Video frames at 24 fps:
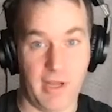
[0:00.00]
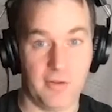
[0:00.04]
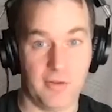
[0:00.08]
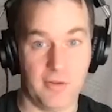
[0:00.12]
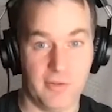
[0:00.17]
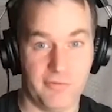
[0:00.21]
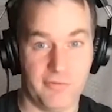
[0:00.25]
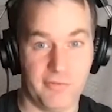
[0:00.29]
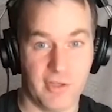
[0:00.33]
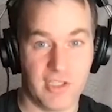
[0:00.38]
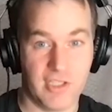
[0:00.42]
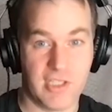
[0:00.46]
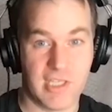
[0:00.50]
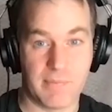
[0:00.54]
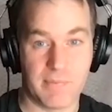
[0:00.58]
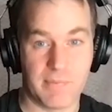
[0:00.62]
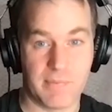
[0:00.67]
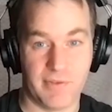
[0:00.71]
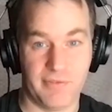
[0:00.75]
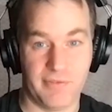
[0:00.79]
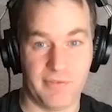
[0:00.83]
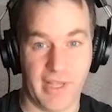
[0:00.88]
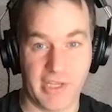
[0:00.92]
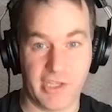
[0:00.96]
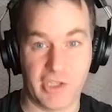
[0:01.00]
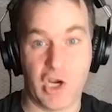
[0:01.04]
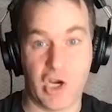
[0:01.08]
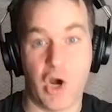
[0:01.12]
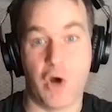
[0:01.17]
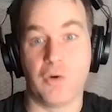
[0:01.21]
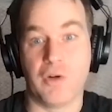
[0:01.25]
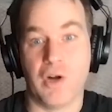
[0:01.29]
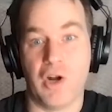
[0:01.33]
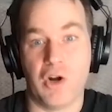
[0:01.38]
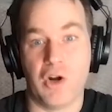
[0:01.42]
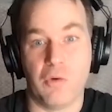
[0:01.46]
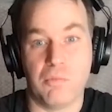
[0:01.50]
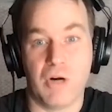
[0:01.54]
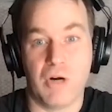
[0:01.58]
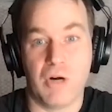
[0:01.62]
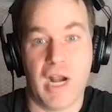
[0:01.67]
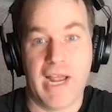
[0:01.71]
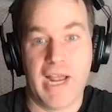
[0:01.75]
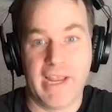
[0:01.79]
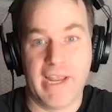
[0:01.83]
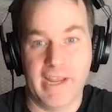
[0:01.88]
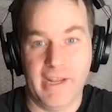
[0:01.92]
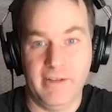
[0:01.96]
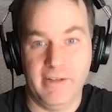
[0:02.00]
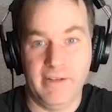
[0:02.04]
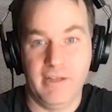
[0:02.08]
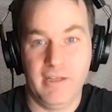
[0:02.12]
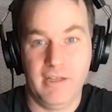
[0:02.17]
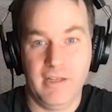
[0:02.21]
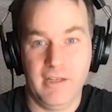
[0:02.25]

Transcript: in the footsteps of like Conan O'Brien.